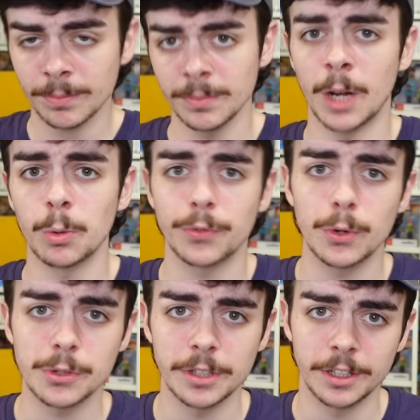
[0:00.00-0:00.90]
I was
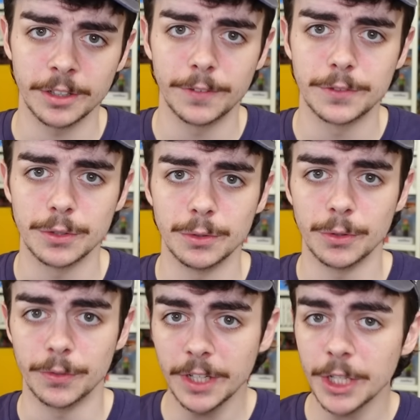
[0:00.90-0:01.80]
fortunate enough to do
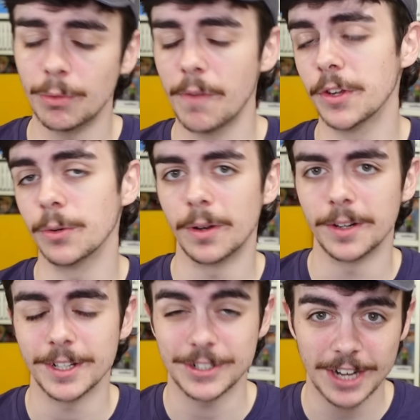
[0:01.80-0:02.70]
the video review on
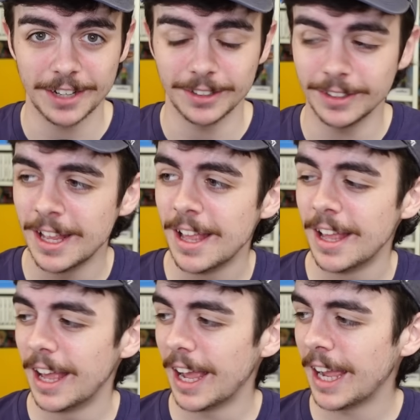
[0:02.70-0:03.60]
our channel,
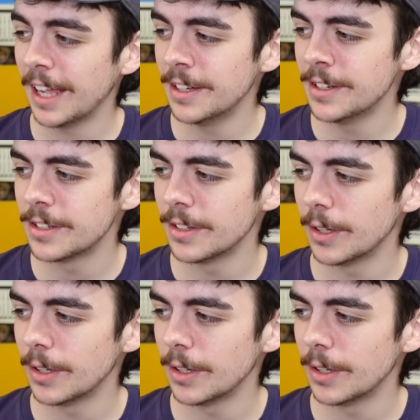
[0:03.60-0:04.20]
and